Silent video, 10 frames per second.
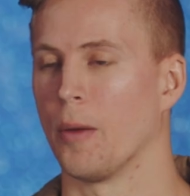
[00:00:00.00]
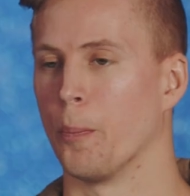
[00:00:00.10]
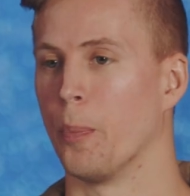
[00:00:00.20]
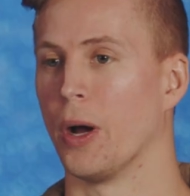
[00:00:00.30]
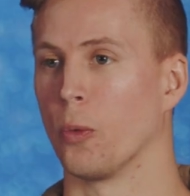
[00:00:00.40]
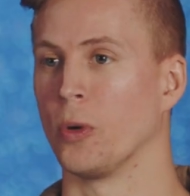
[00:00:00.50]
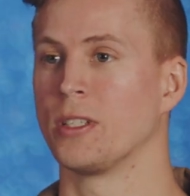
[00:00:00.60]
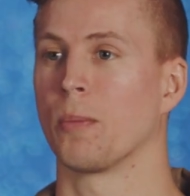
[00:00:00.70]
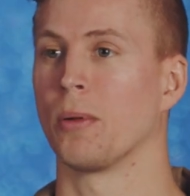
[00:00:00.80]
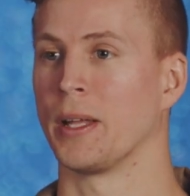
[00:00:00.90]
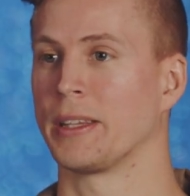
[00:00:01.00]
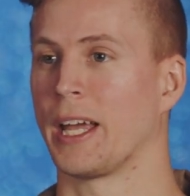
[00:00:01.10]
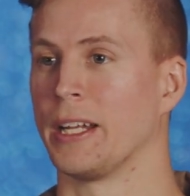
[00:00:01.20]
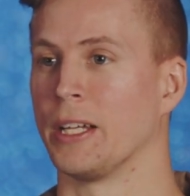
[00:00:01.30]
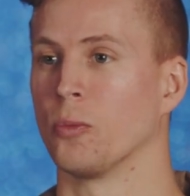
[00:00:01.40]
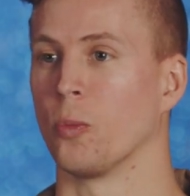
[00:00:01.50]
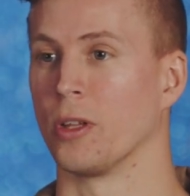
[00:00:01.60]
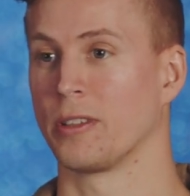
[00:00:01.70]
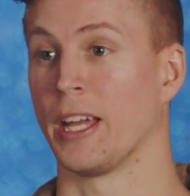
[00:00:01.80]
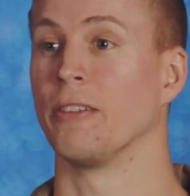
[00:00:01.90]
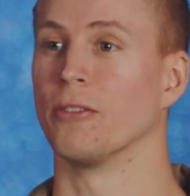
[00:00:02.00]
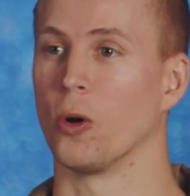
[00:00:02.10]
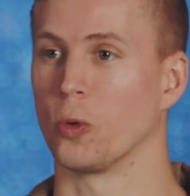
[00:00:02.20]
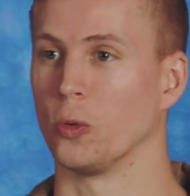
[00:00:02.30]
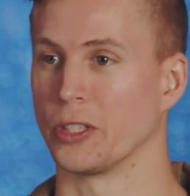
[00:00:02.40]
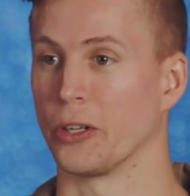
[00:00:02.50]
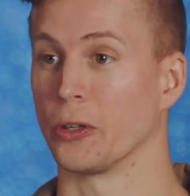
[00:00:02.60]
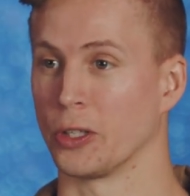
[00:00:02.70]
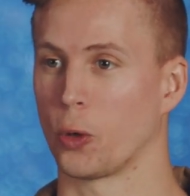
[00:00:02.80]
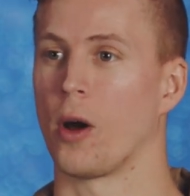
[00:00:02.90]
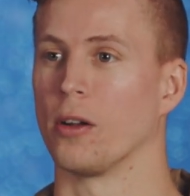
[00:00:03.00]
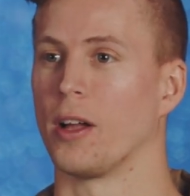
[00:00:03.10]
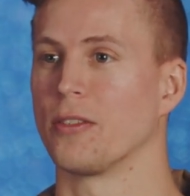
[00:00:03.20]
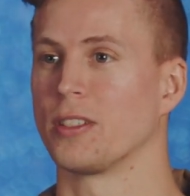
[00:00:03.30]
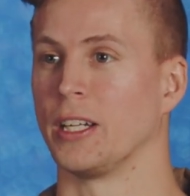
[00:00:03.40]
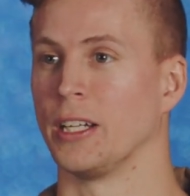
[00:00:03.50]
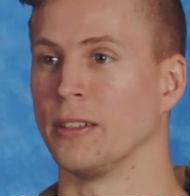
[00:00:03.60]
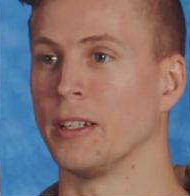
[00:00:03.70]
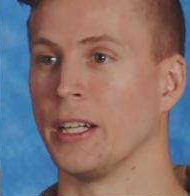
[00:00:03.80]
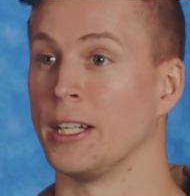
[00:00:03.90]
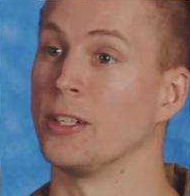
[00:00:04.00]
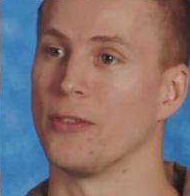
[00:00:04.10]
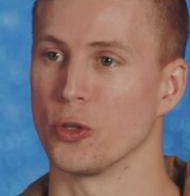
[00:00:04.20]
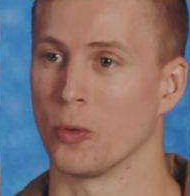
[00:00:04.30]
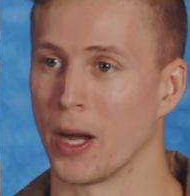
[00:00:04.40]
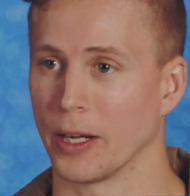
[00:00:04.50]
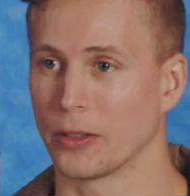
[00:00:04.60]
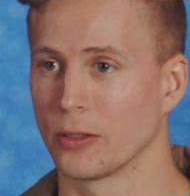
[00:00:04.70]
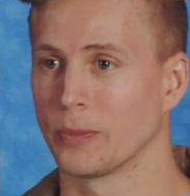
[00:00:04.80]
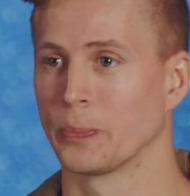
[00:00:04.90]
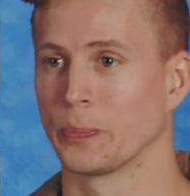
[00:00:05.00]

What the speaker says: but we supplement that in with gang vocals that are in the choir loft singing in individual mics.